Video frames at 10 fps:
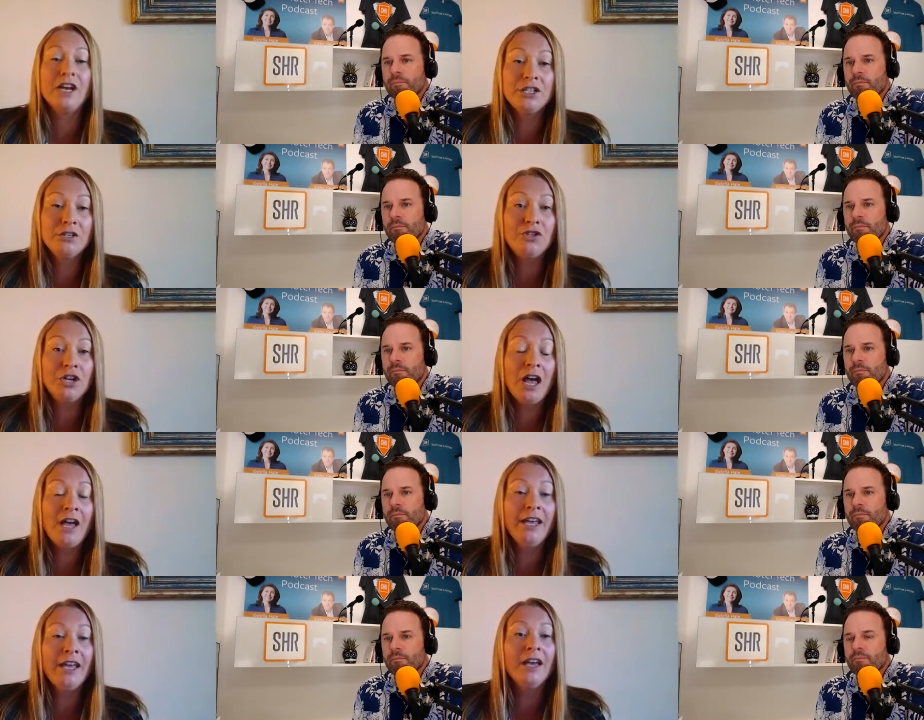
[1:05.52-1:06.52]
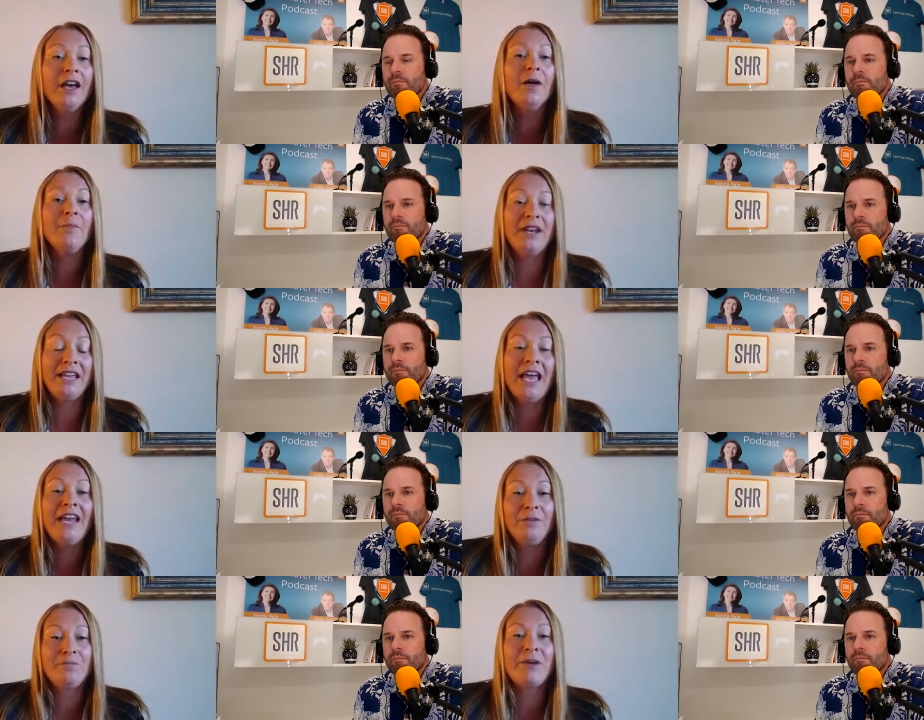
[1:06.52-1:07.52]
Speaker 1: of July. But again,
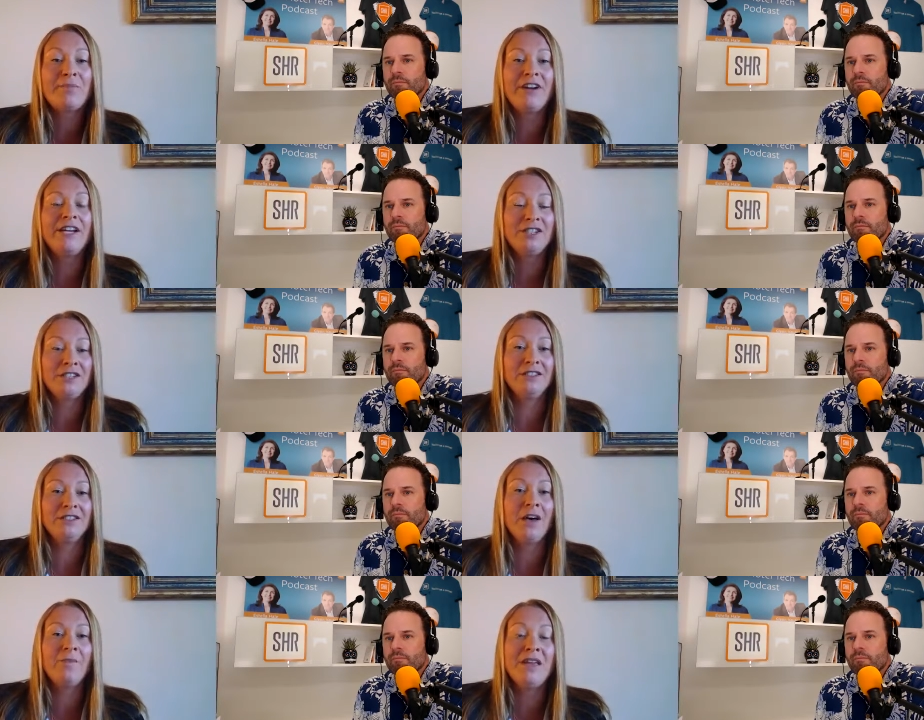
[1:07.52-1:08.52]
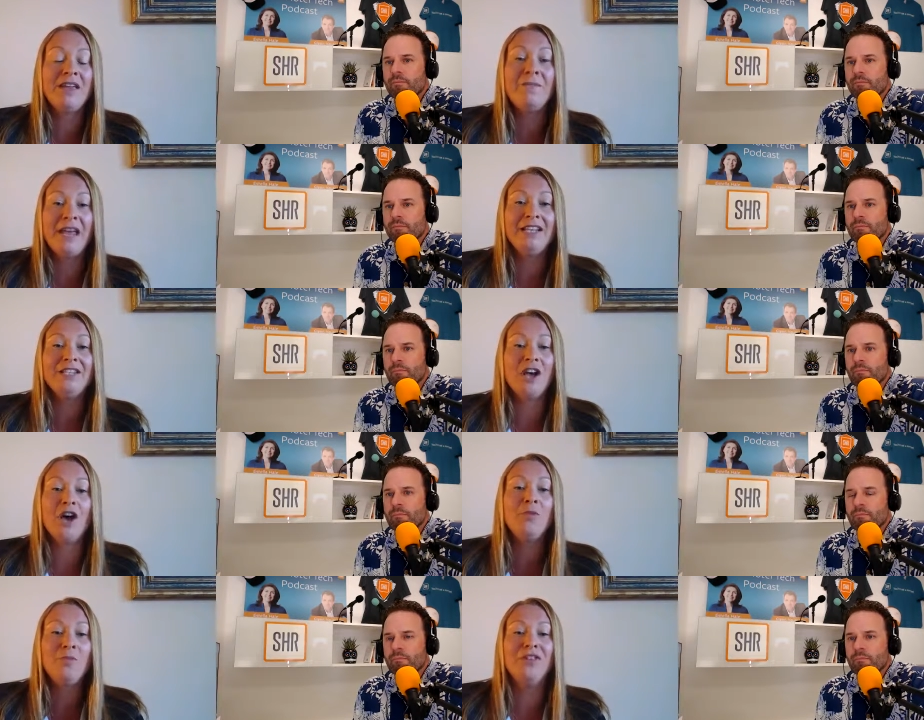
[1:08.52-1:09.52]
preparations are being made to
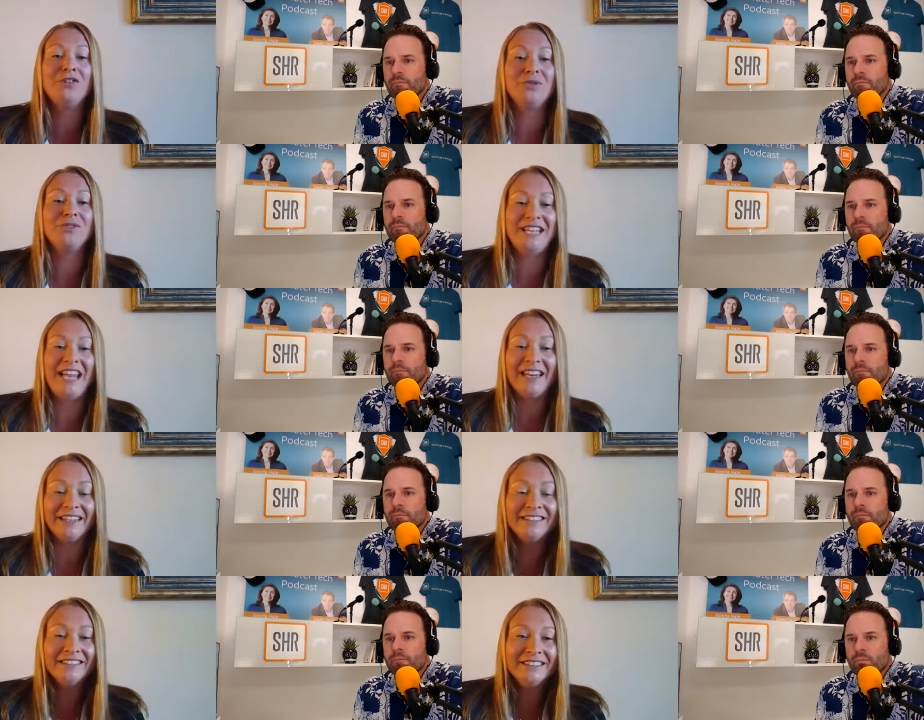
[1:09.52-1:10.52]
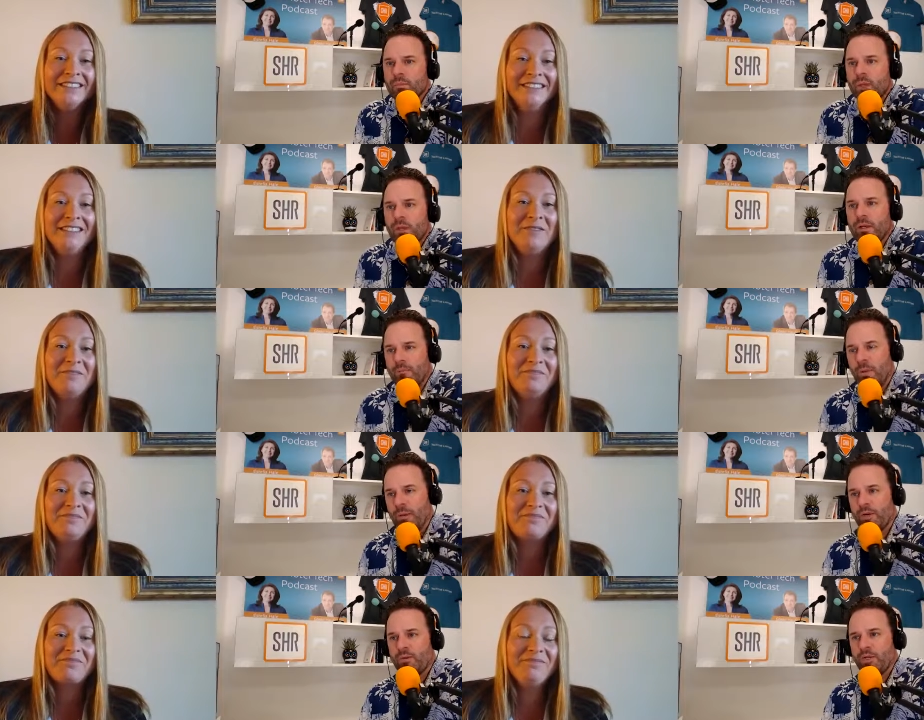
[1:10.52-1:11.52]
open the doors again.
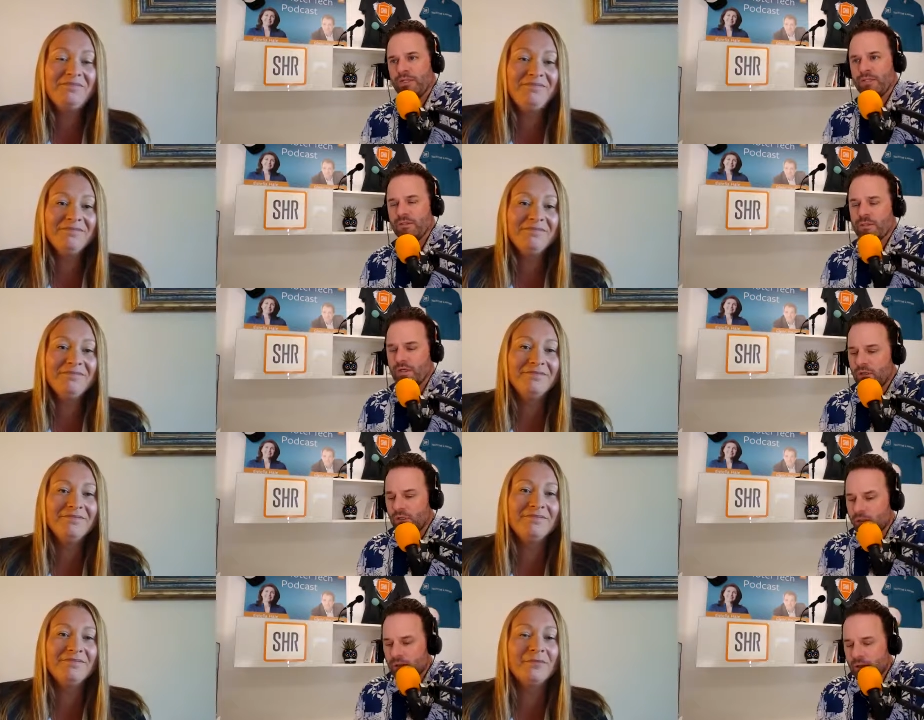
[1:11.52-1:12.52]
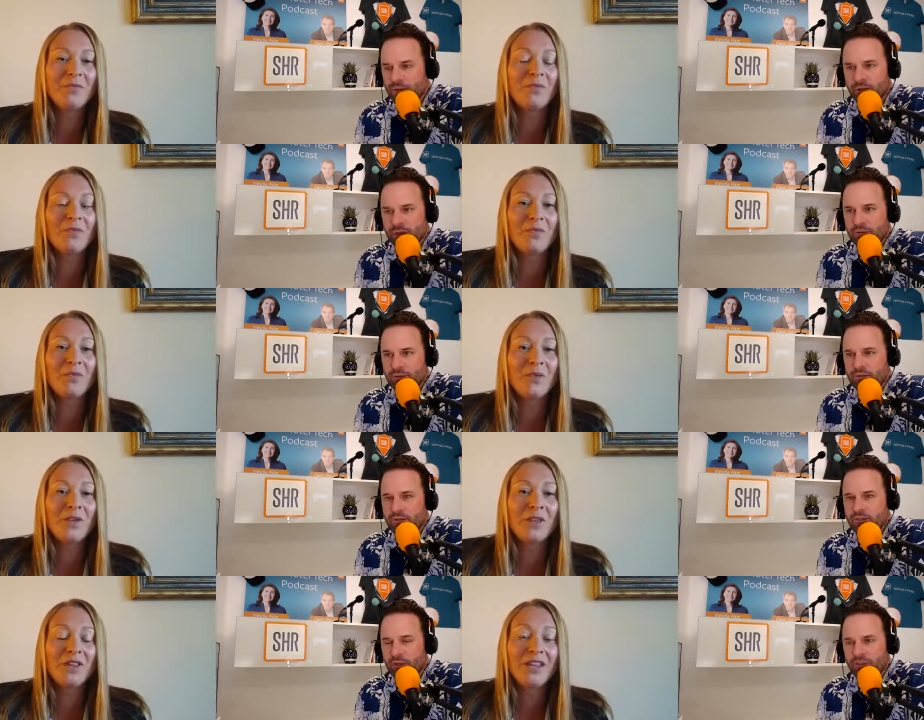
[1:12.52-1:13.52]
Speaker 2: By preparations, are
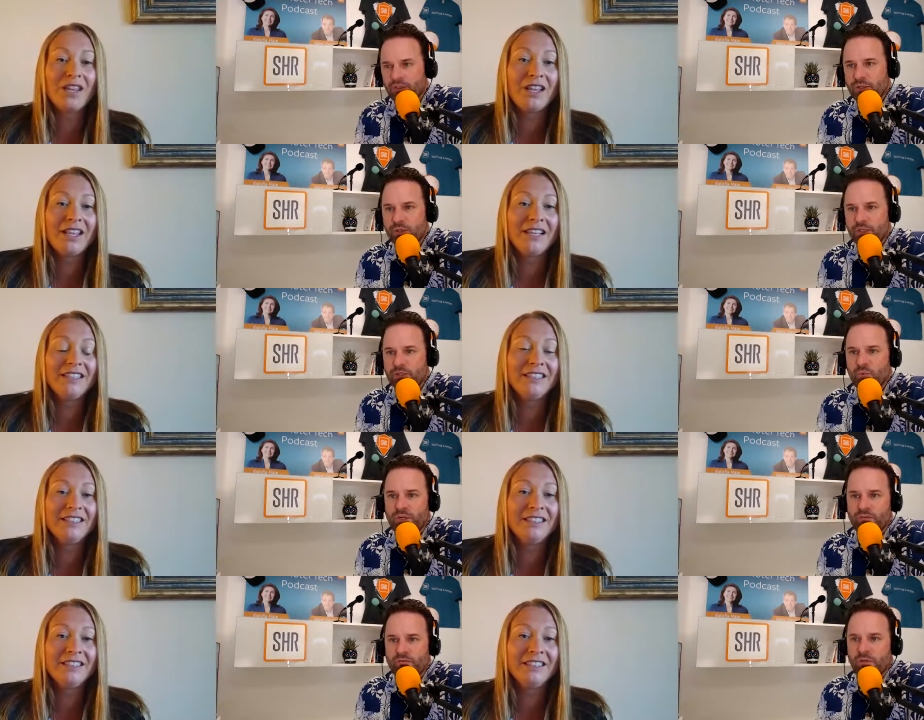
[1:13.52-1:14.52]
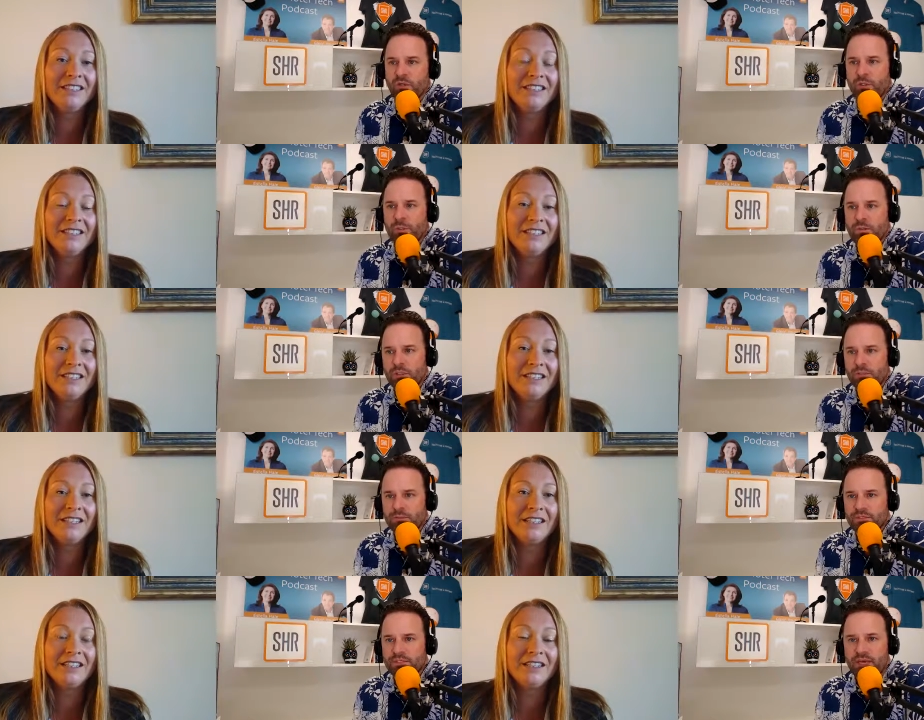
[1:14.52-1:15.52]
hotels, are they starting to bring furloughed
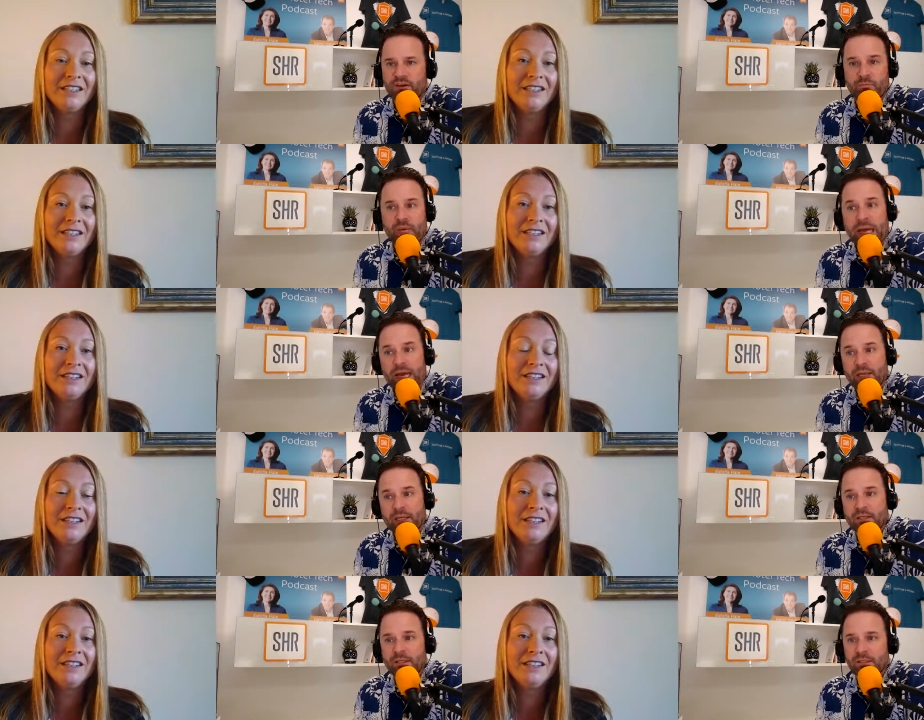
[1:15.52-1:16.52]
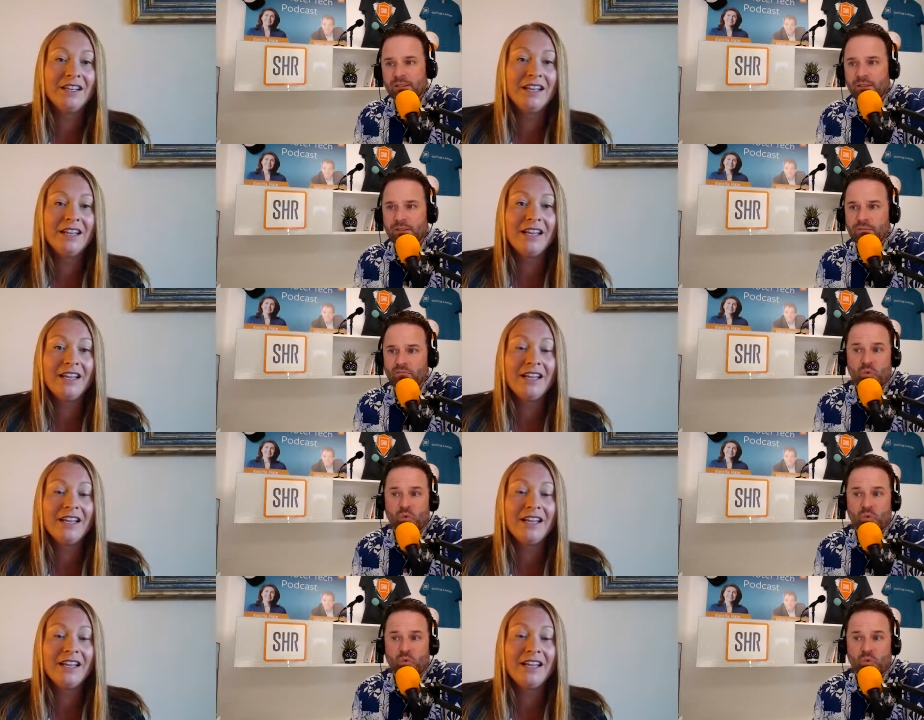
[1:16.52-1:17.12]
staff back? Um,